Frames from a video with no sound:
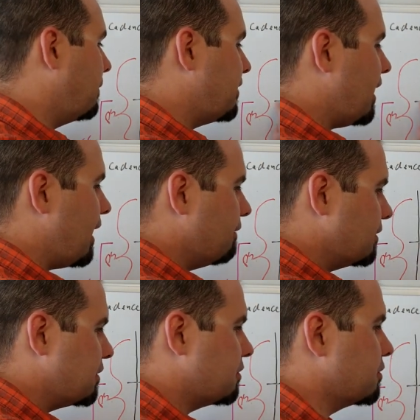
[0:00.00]
But that
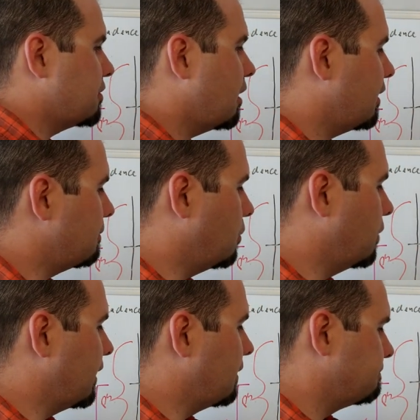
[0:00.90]
average is our starting
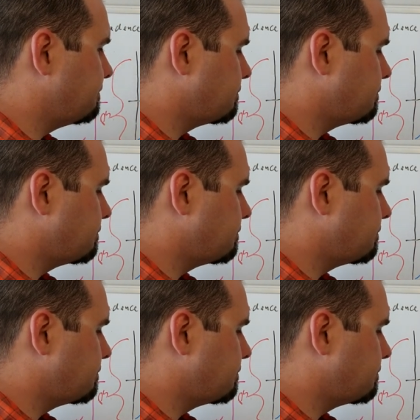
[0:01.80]
point